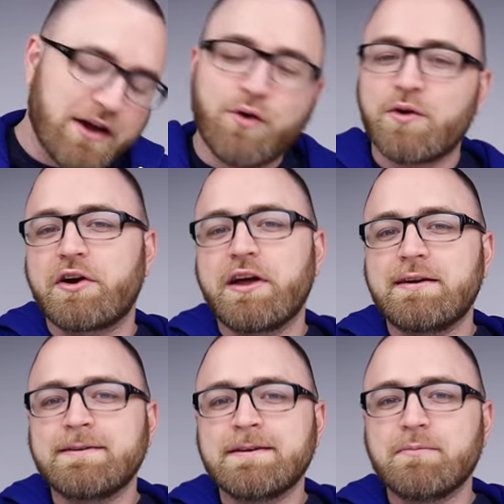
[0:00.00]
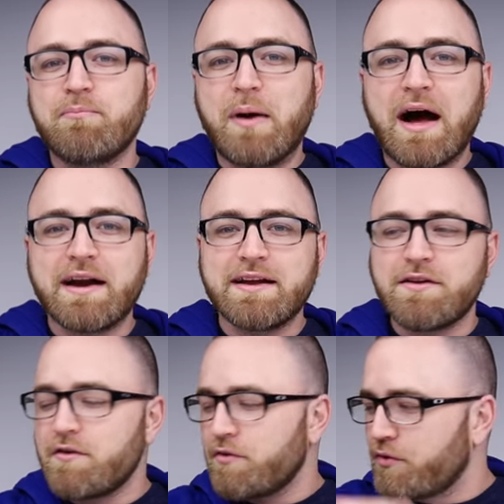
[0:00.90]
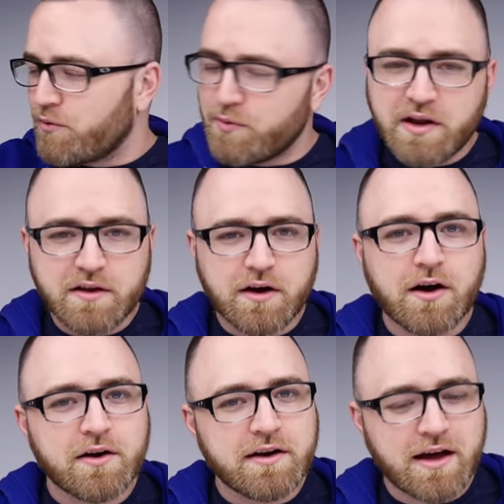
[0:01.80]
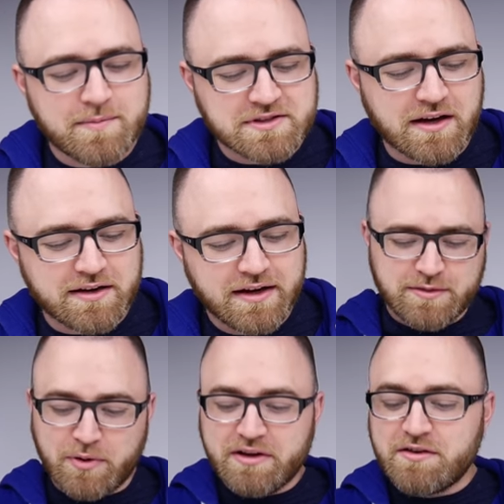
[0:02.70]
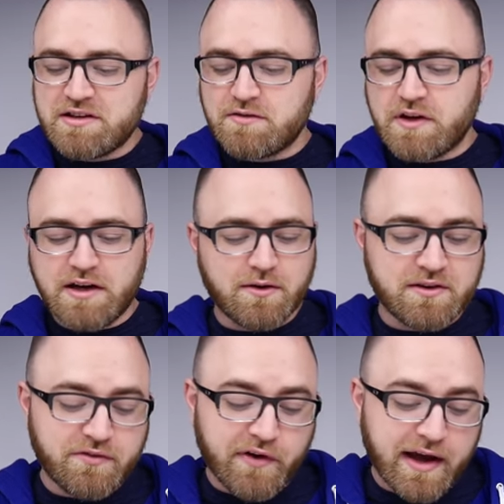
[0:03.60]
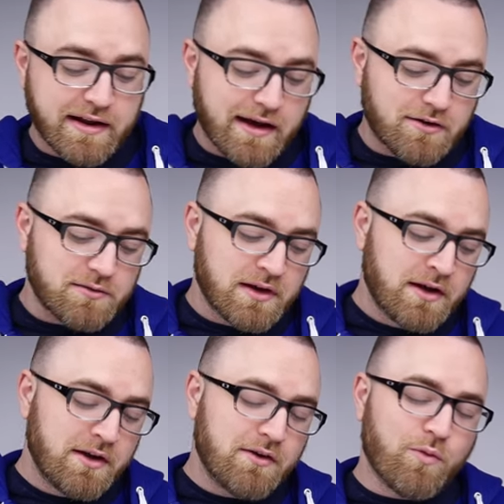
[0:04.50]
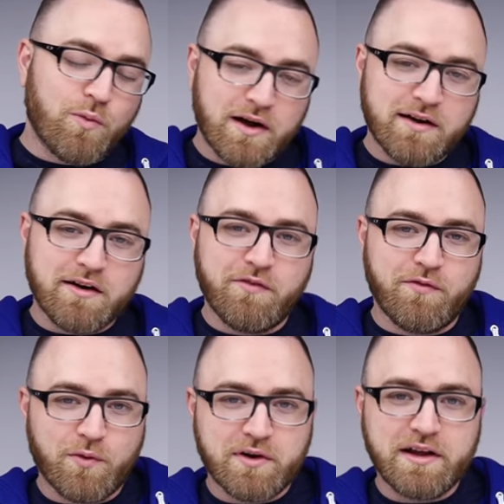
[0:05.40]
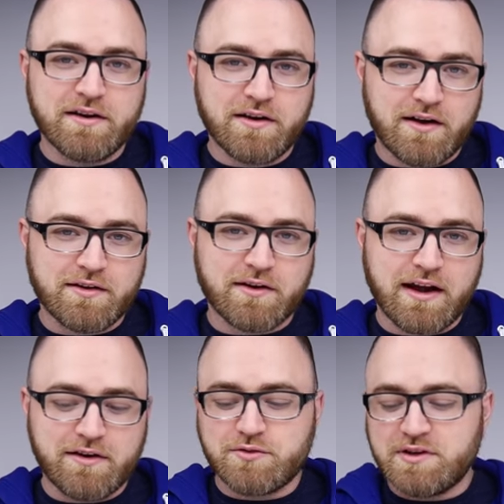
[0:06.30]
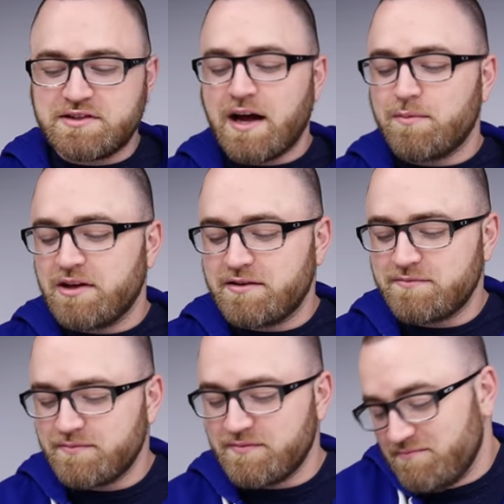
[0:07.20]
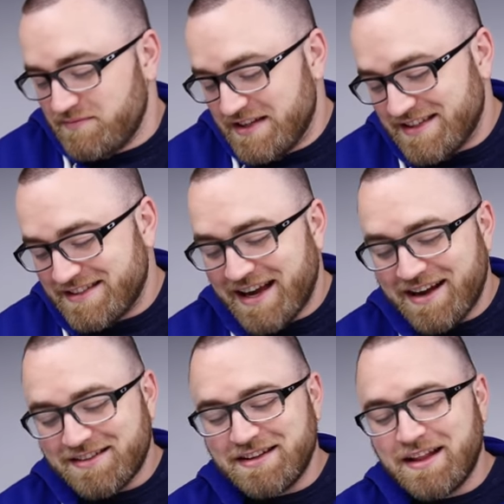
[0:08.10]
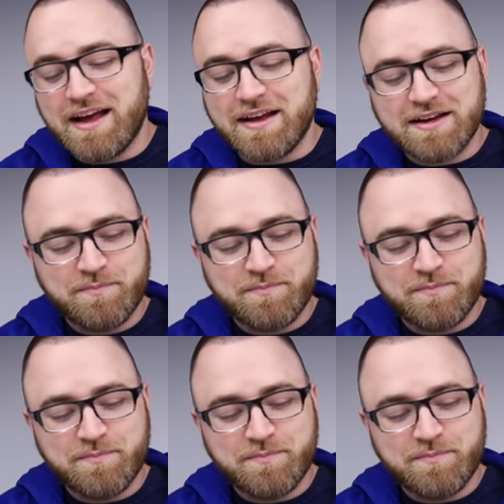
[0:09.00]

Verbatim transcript: I ordered it, bought it, threw it in the cart at Amazon to bring you this video and to find out what a $40 Android tablet is exactly like.